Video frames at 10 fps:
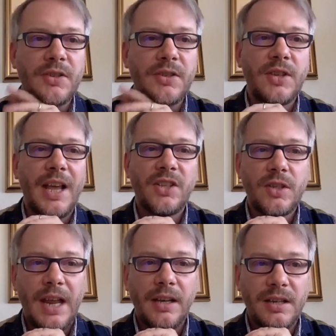
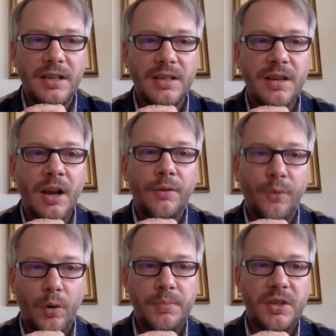extended for
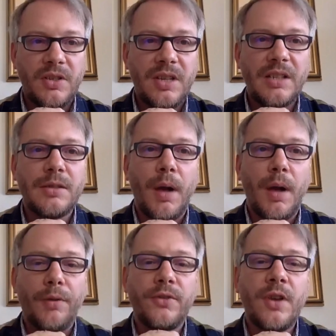up to 6
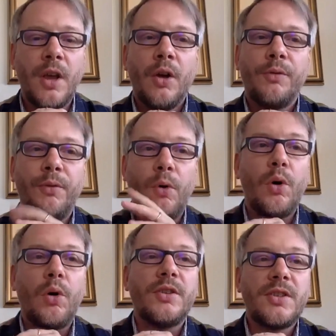months
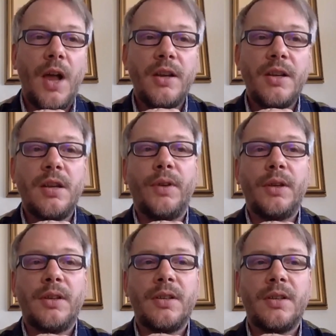for scientific
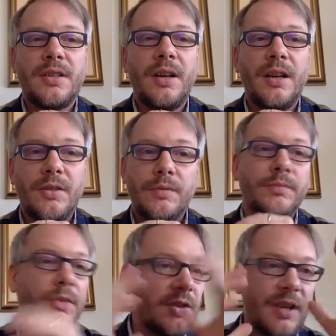
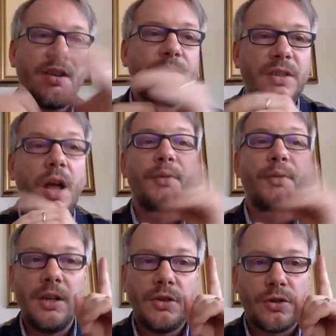staff in
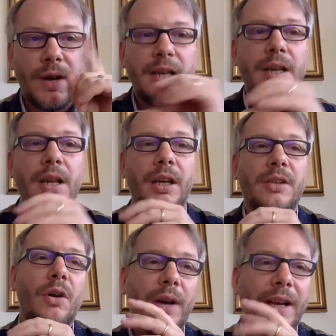training. So
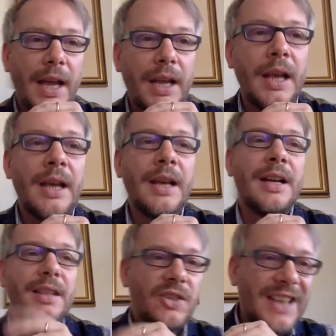again, this
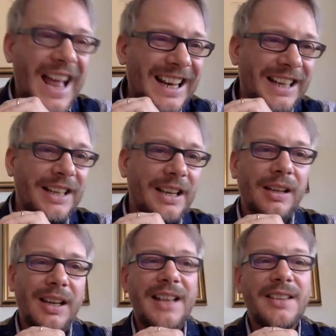sadly,
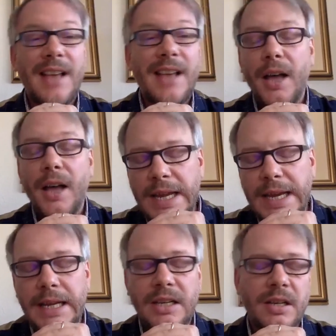as I read it,
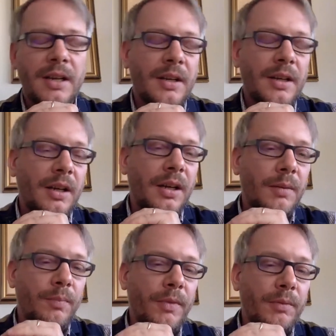
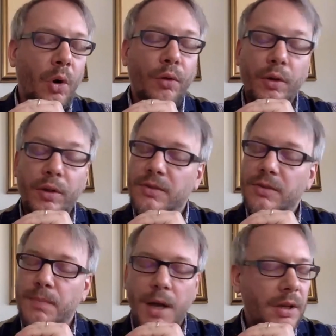although this might
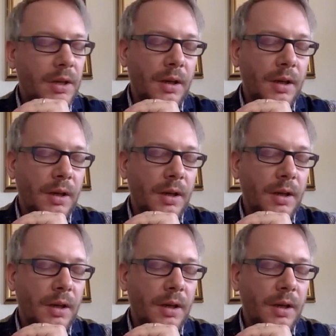be